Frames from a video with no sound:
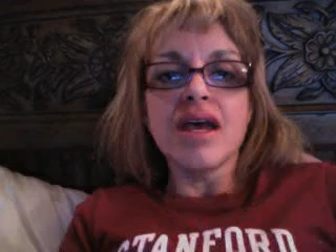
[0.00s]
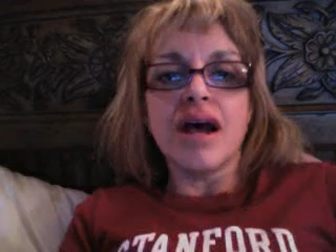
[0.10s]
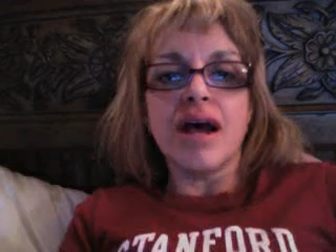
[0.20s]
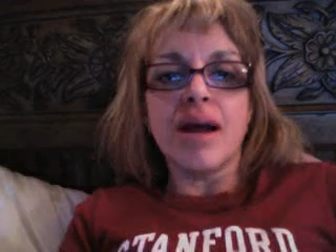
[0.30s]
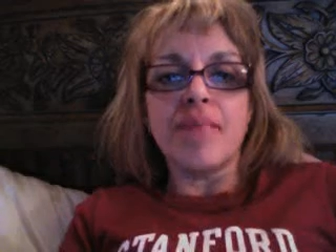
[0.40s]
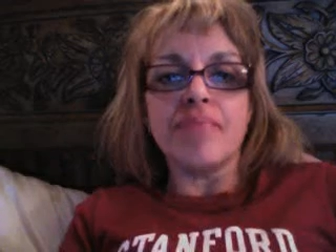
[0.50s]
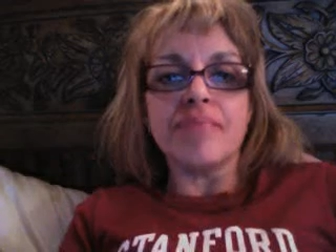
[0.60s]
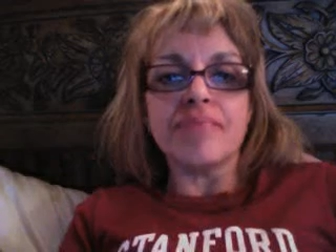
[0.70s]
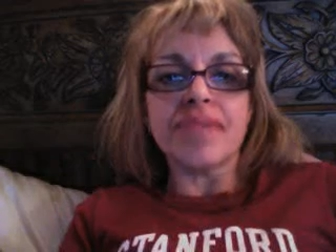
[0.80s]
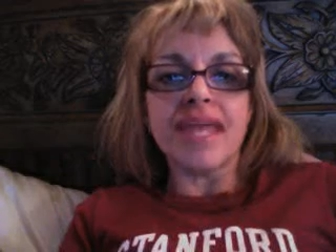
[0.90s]
Um,
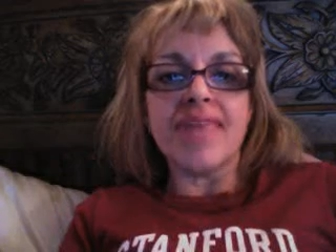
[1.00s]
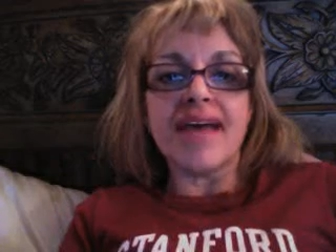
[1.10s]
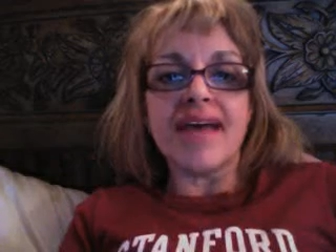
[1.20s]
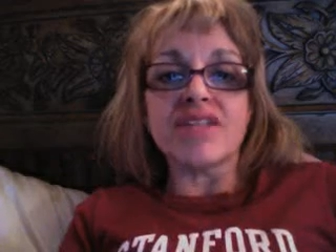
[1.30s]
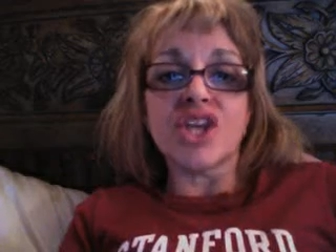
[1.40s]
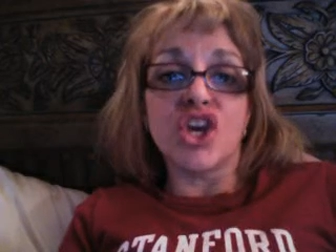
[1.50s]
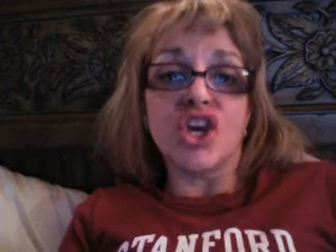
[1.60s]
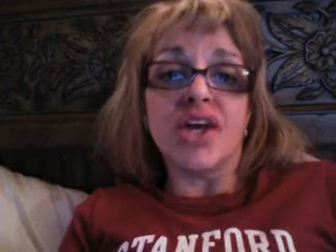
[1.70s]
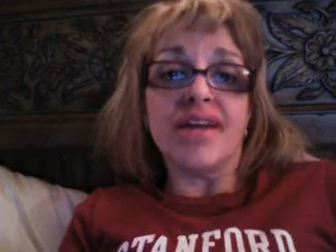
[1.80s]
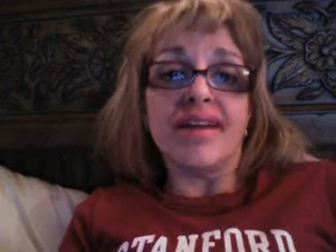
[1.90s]
and that's
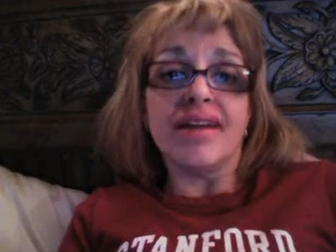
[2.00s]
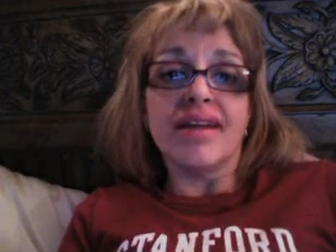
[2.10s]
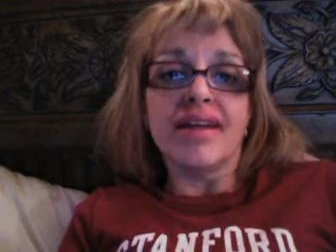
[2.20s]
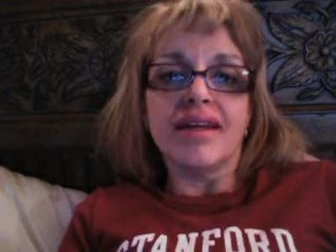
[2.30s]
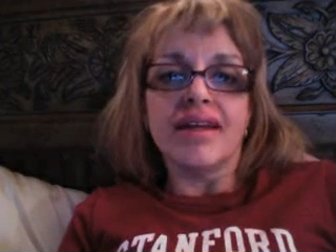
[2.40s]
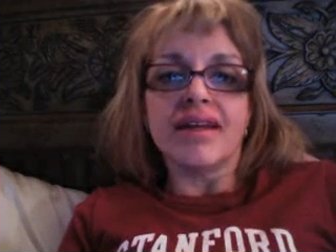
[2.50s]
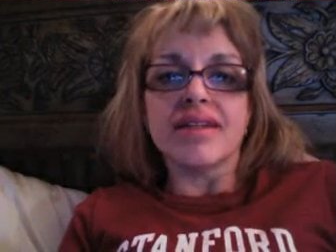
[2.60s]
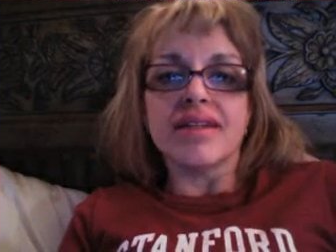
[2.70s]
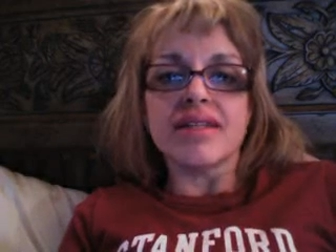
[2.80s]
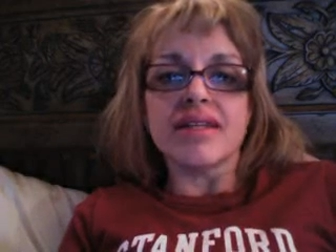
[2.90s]
good.
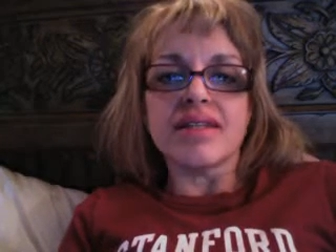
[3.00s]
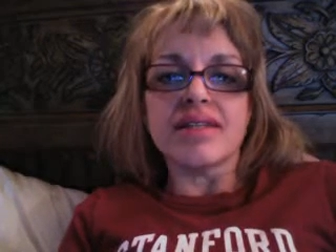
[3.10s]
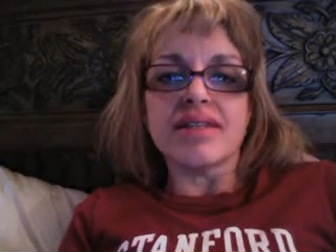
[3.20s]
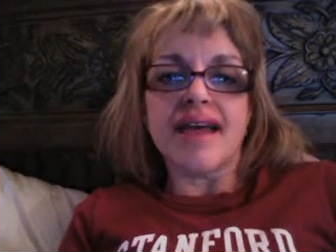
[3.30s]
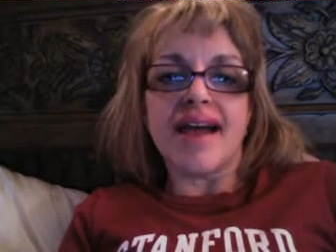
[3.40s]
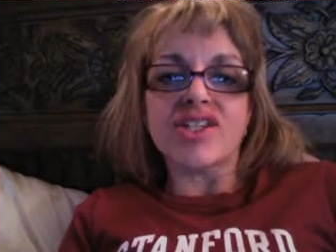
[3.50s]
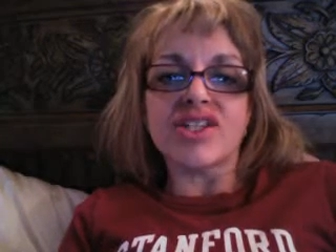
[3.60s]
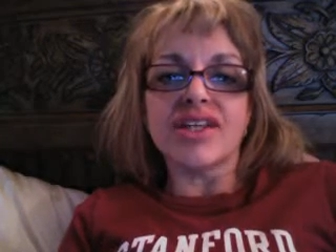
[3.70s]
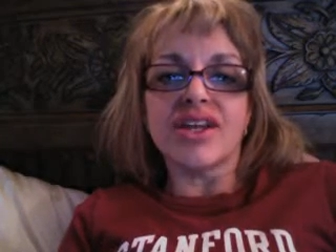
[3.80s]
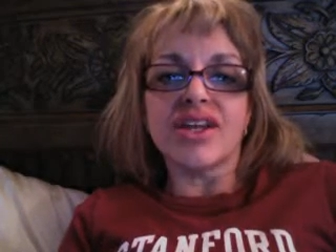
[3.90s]
It's, it's
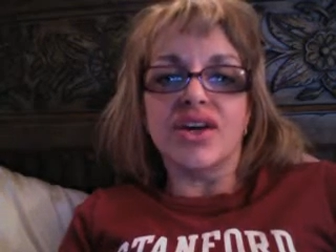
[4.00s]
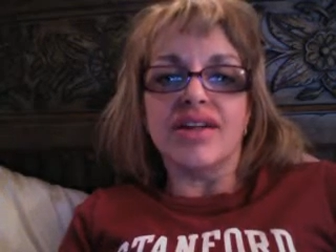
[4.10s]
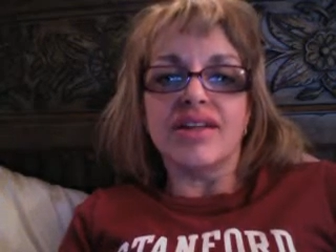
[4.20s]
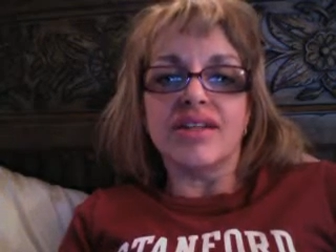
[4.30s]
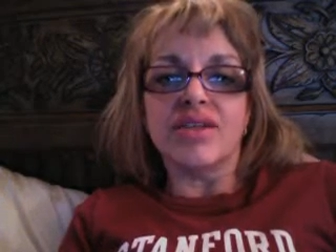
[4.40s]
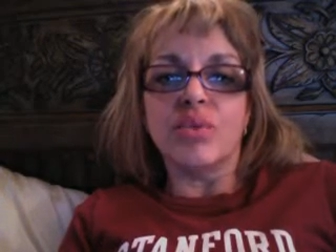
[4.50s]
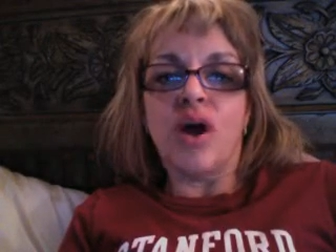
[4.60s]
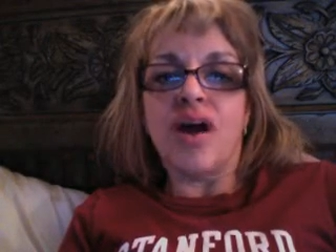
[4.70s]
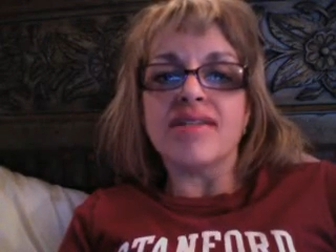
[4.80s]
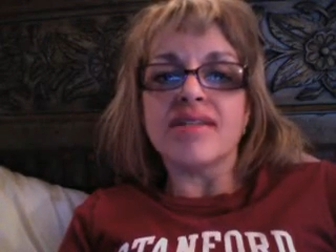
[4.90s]
actually good. You
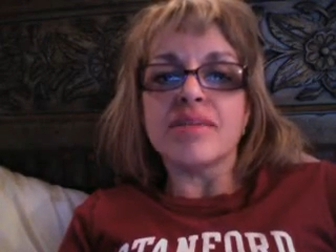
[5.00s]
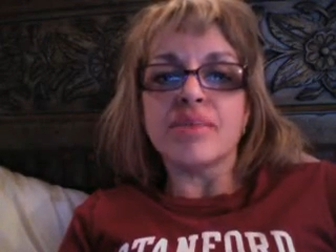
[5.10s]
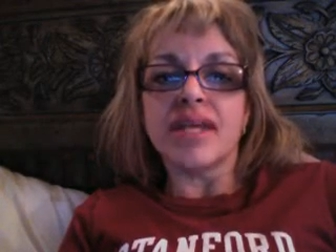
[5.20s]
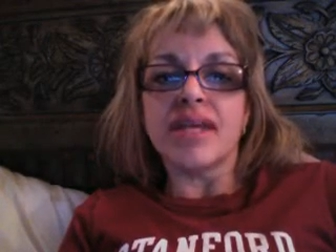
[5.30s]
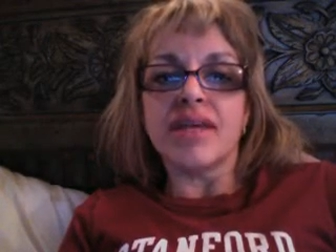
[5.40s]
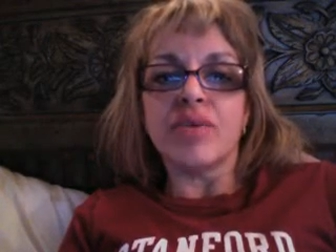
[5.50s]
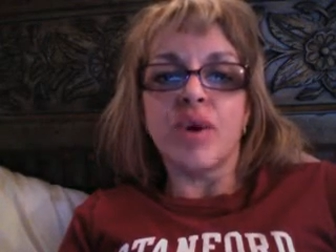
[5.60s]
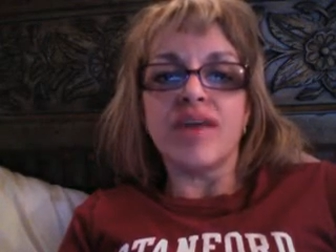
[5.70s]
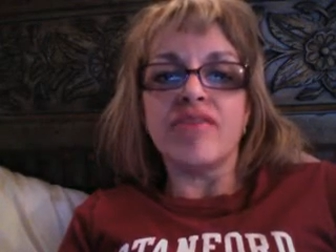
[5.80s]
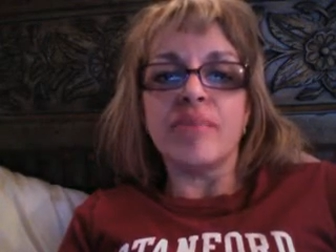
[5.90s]
want to be
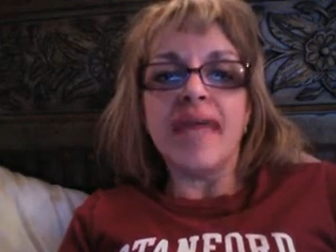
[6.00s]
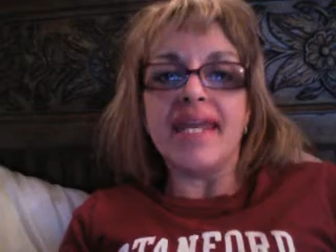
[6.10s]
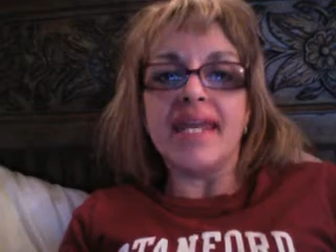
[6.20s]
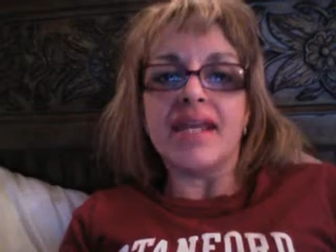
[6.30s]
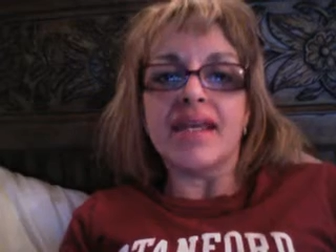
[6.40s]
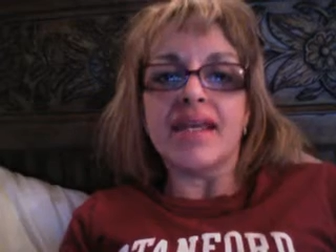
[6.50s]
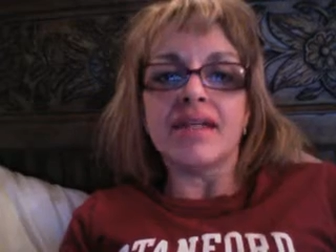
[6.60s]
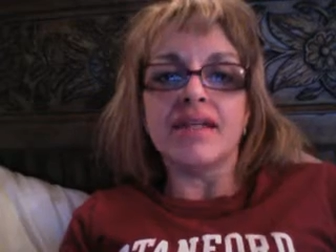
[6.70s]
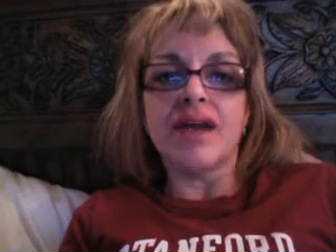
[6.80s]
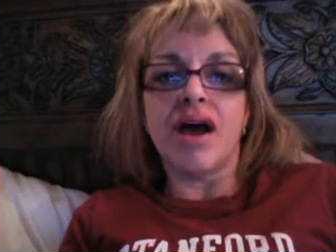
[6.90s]
one of many,
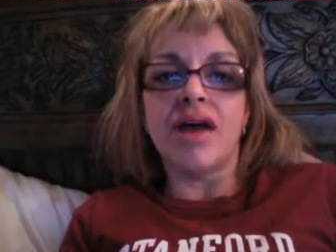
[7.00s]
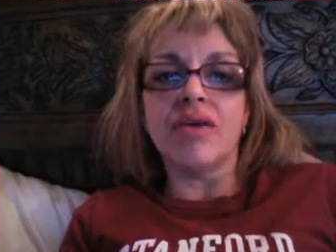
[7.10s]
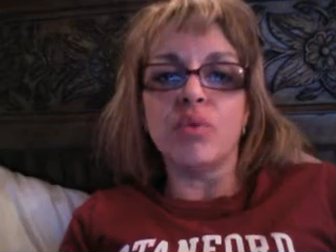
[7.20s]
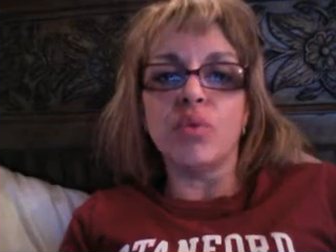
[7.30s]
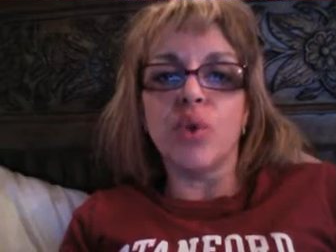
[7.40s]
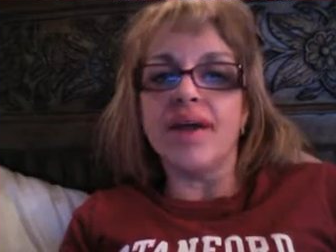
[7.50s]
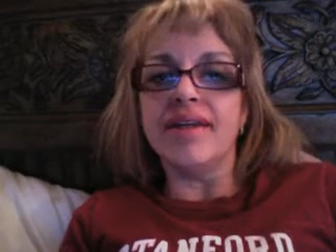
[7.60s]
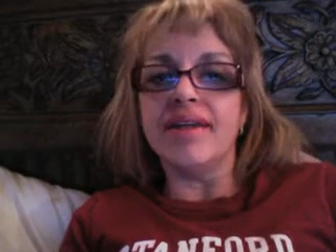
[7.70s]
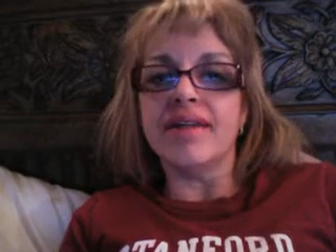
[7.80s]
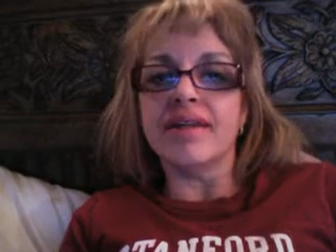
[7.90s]
not
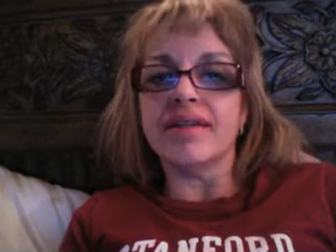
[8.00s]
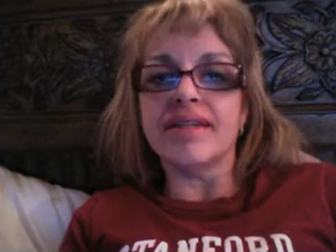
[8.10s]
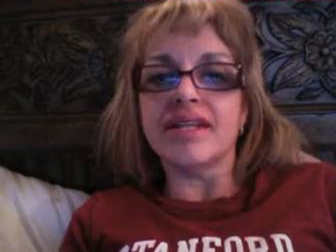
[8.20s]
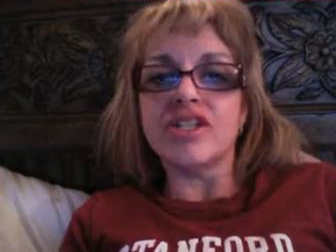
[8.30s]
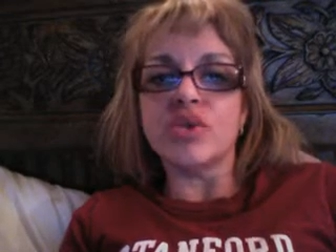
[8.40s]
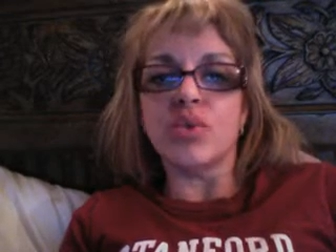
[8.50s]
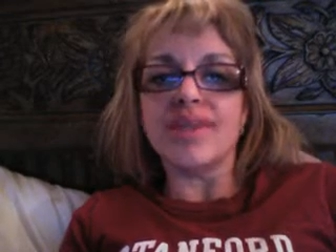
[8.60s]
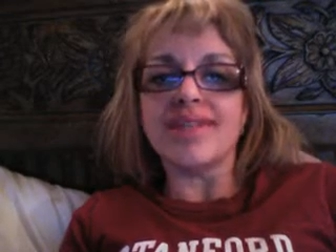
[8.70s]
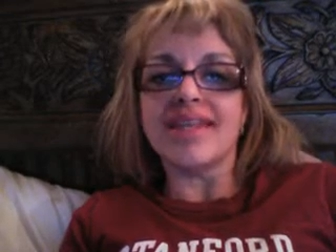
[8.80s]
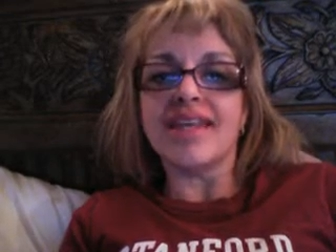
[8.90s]
one that they do
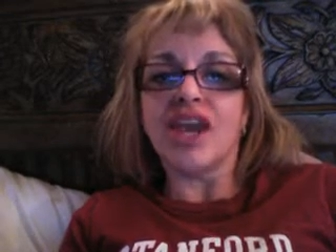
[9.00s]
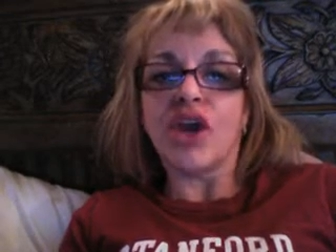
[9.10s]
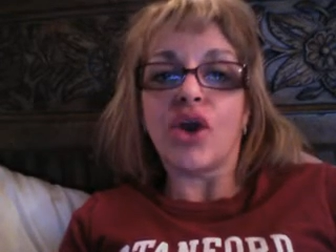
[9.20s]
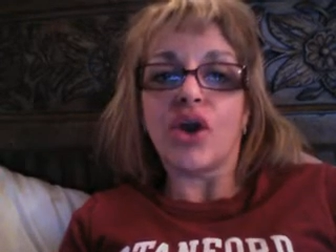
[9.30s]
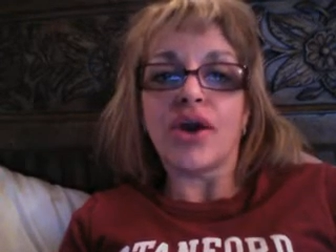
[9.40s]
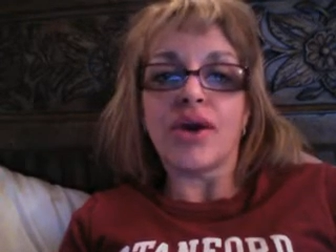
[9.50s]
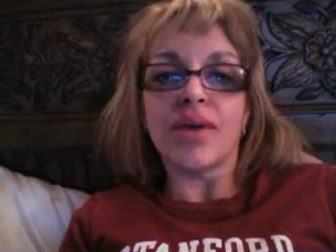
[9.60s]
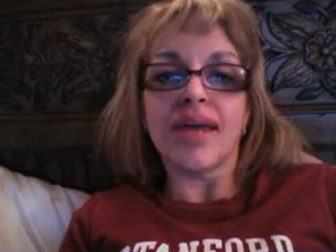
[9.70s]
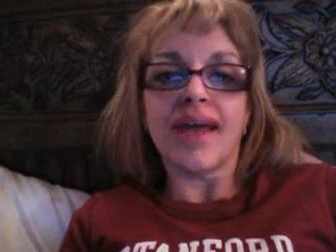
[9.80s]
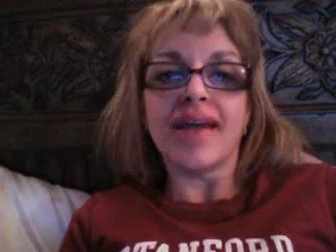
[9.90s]
once a year.
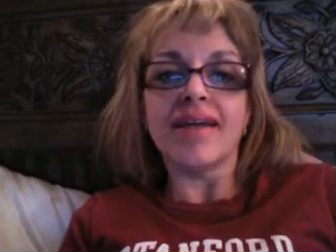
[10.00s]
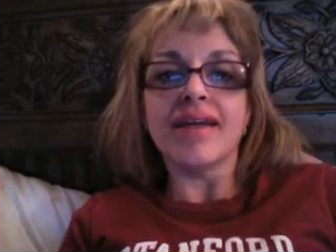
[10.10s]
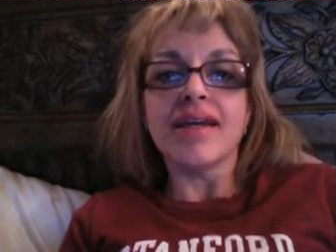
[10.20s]
Okay,